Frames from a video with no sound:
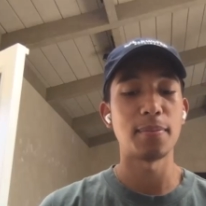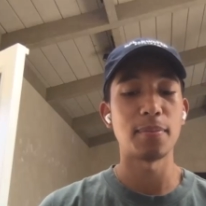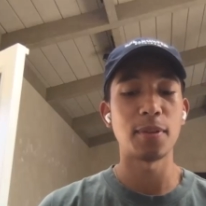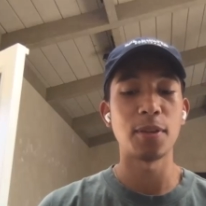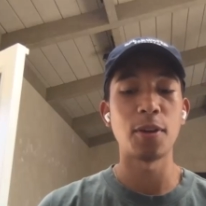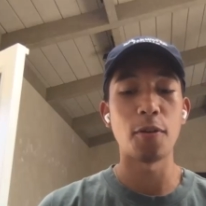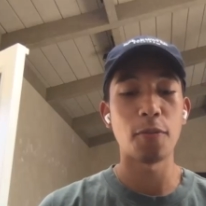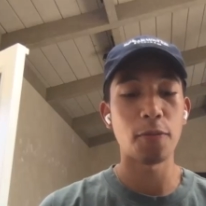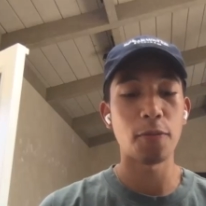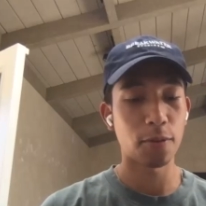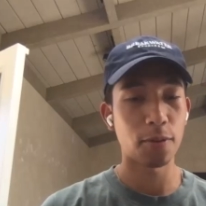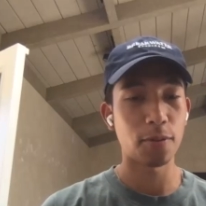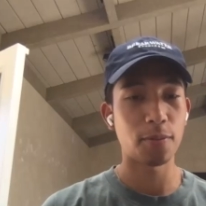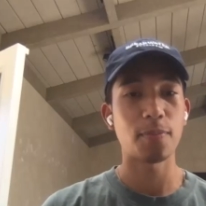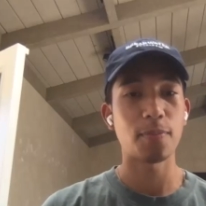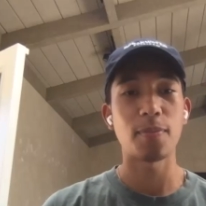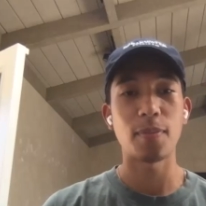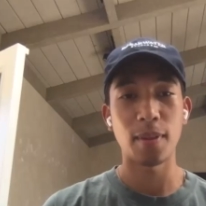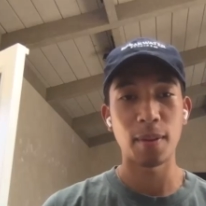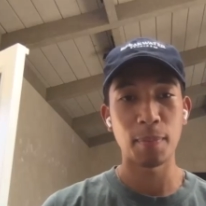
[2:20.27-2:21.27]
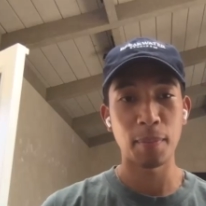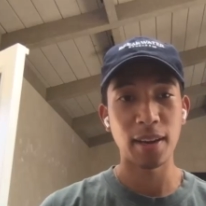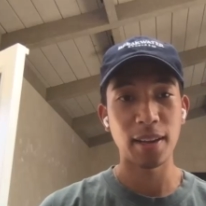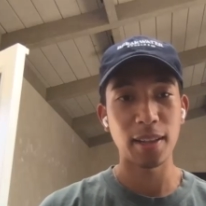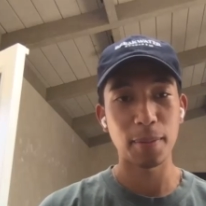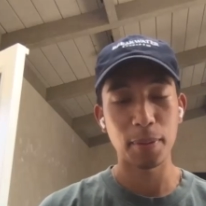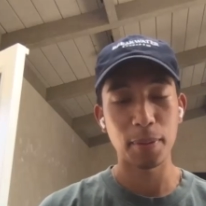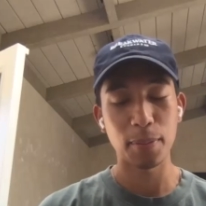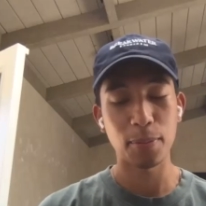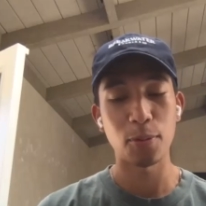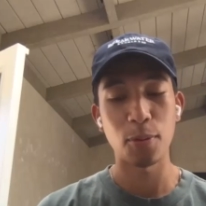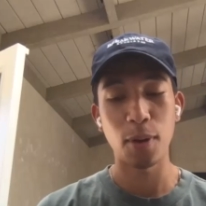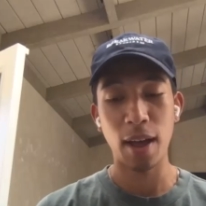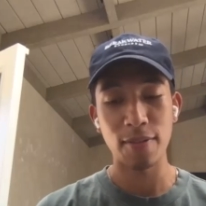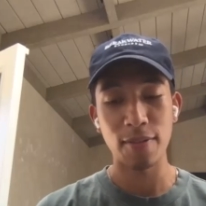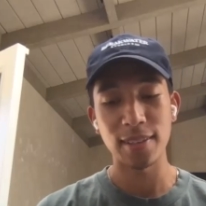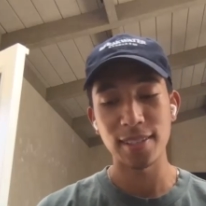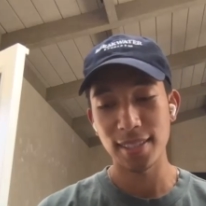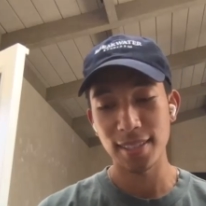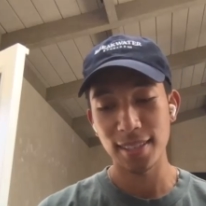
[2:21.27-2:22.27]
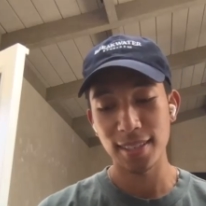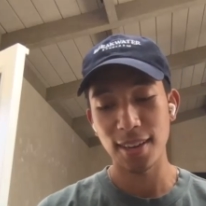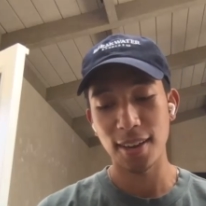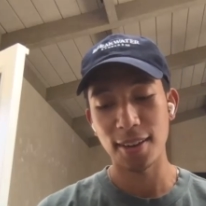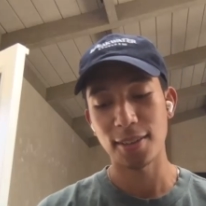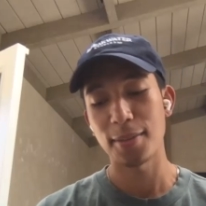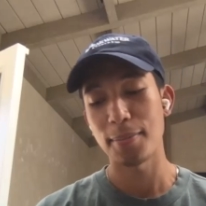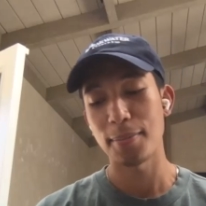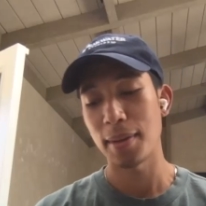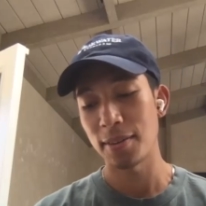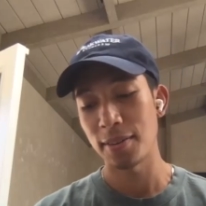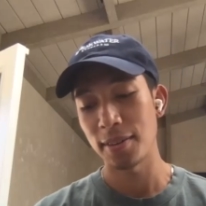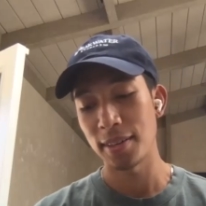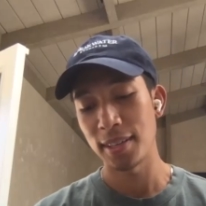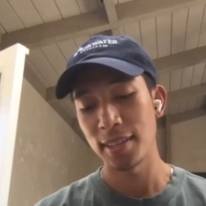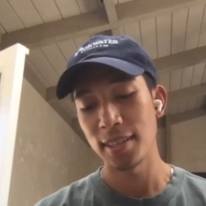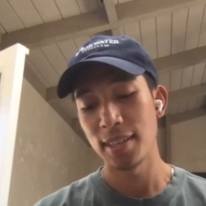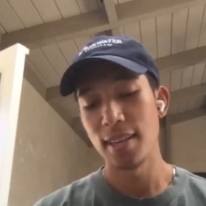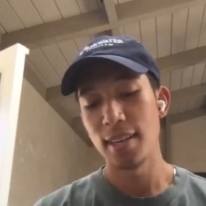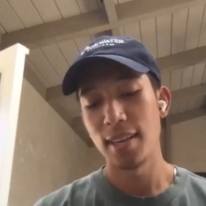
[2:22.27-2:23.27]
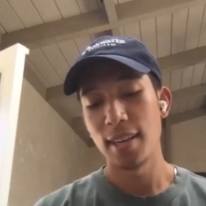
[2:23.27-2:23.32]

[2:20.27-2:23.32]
you know, for many of the people who haven't seen the documentary,